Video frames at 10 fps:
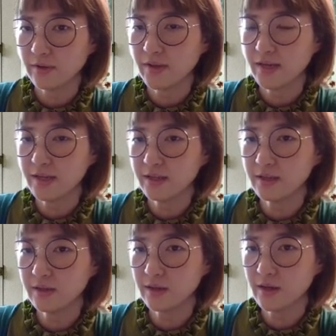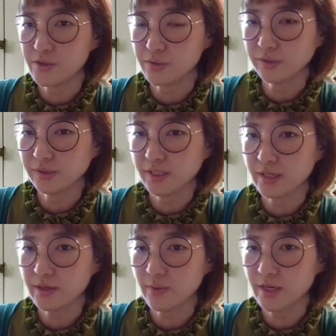Then, as you
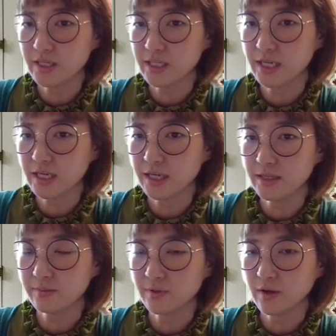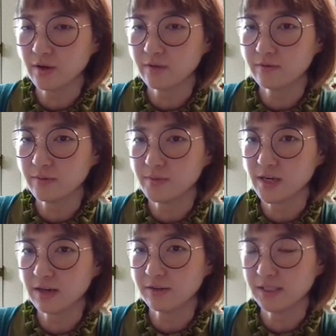see, white can block from
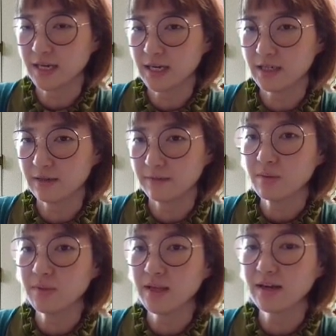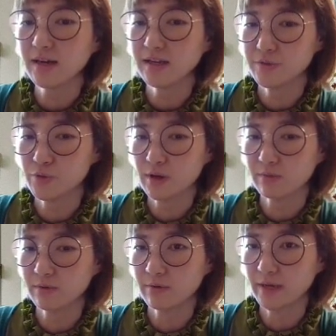the outside. Black got in
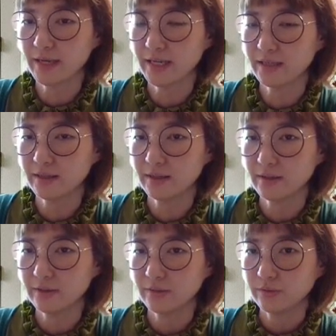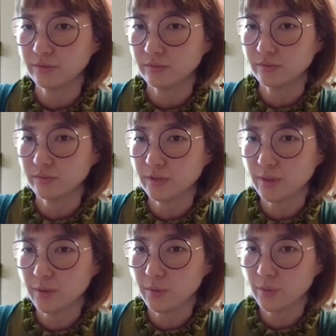trouble, right?
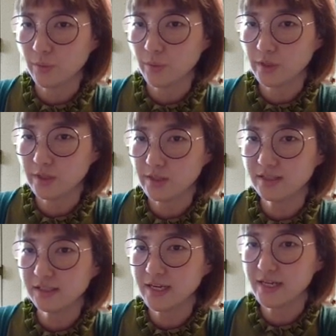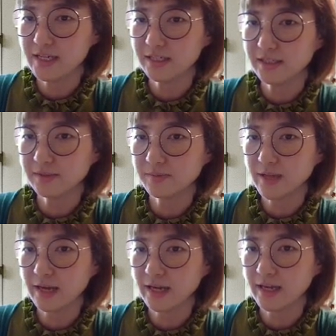So in this case,
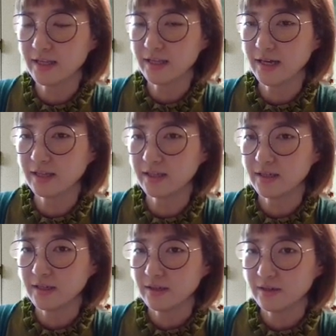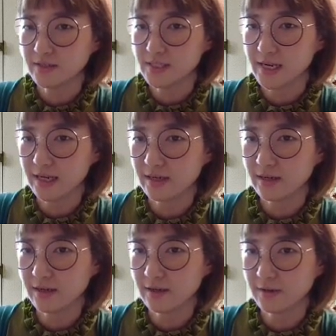black cannot attack
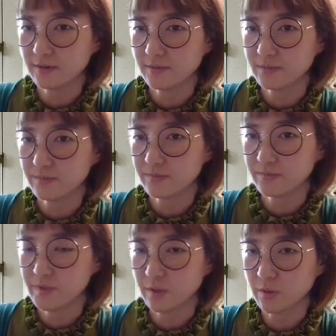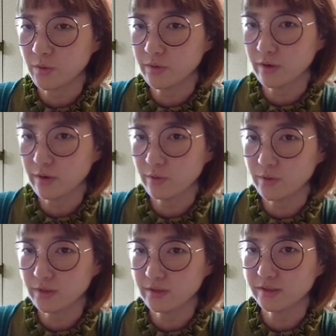the corner
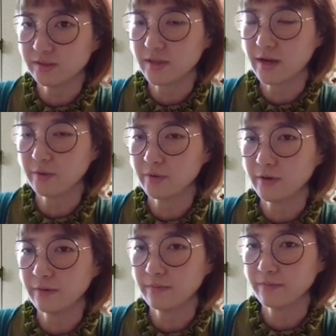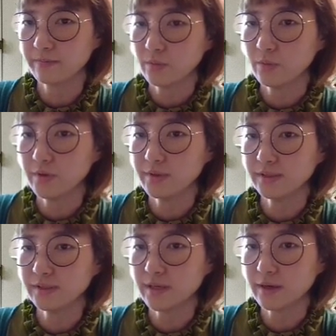with this diagonal or
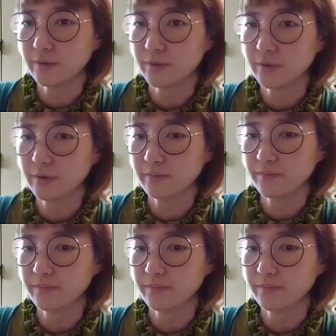this diagonal.